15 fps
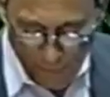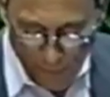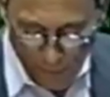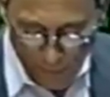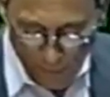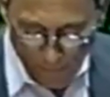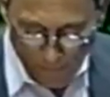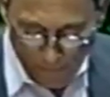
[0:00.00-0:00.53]

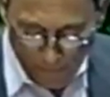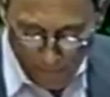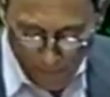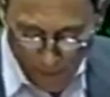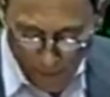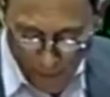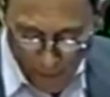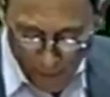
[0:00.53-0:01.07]
few
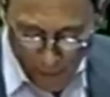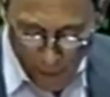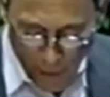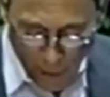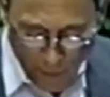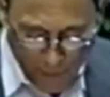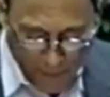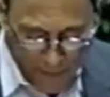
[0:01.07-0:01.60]

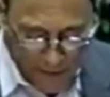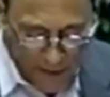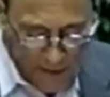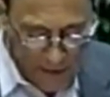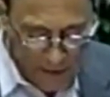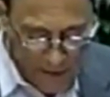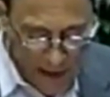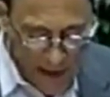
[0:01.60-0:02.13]
who, with
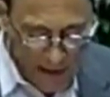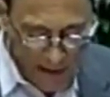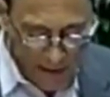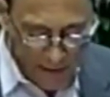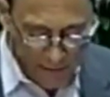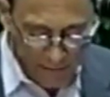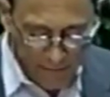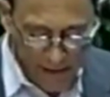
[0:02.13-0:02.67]
such
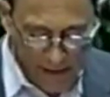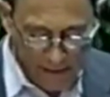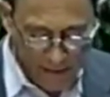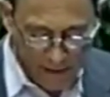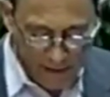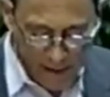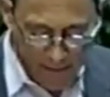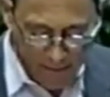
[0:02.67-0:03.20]
knowledge,
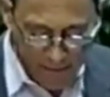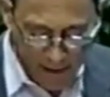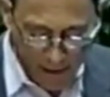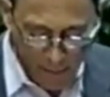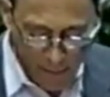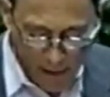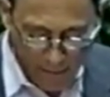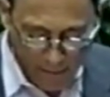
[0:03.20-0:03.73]
fail to keep
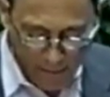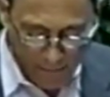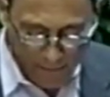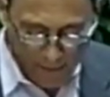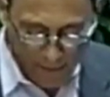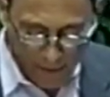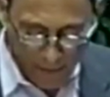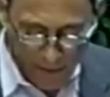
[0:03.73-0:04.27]
their wealth
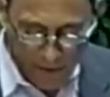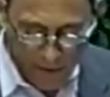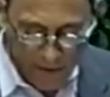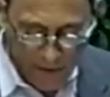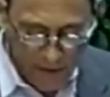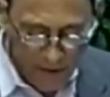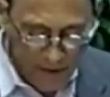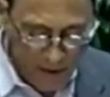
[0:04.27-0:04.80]
of
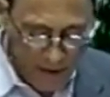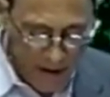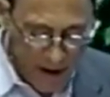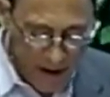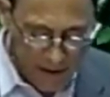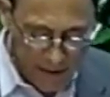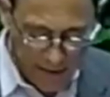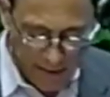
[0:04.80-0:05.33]
intuitions in their
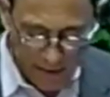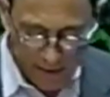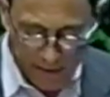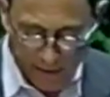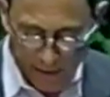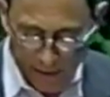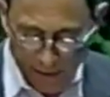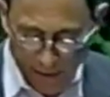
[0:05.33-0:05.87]
hearts,
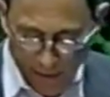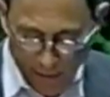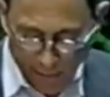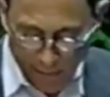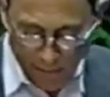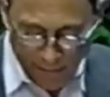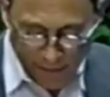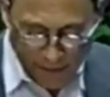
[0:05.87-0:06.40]

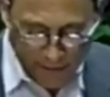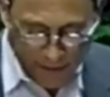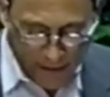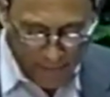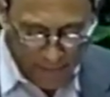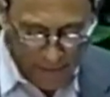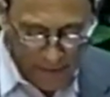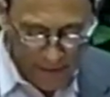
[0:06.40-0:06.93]
reveal
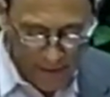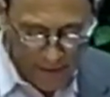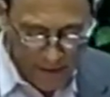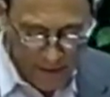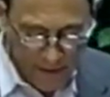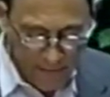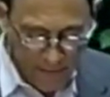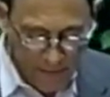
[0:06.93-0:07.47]
their
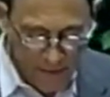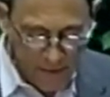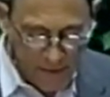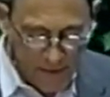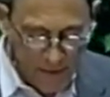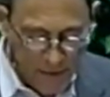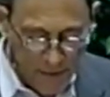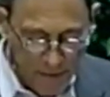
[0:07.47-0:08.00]
feelings and their
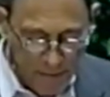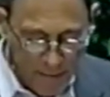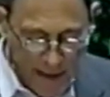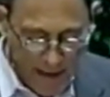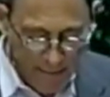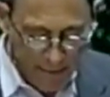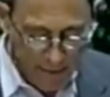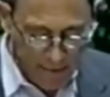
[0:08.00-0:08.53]
visions to the
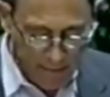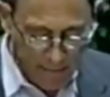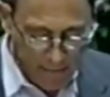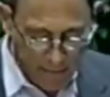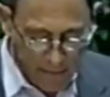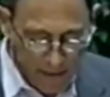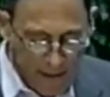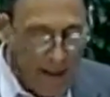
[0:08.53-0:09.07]

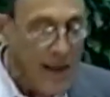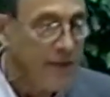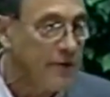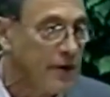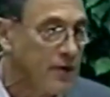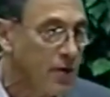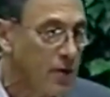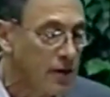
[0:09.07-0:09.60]
rabble,
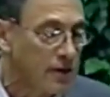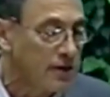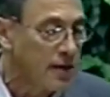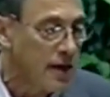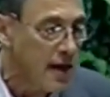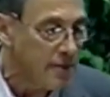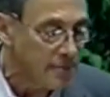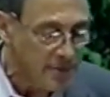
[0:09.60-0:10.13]
have in all
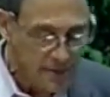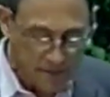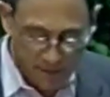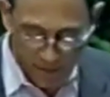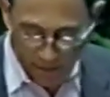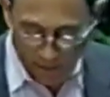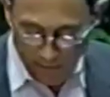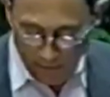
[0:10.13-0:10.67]
times
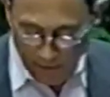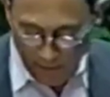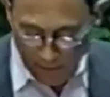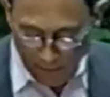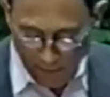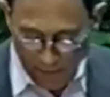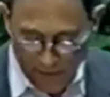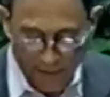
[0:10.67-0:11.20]

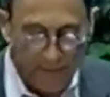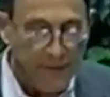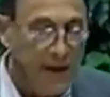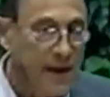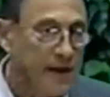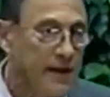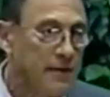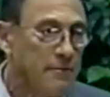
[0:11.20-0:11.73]
been
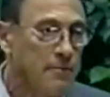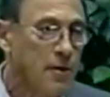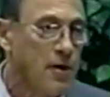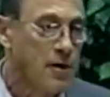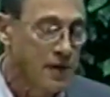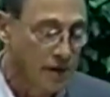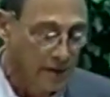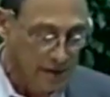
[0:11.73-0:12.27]
crucified and
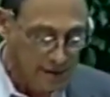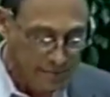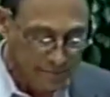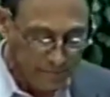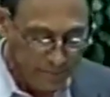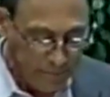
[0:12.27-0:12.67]
burned.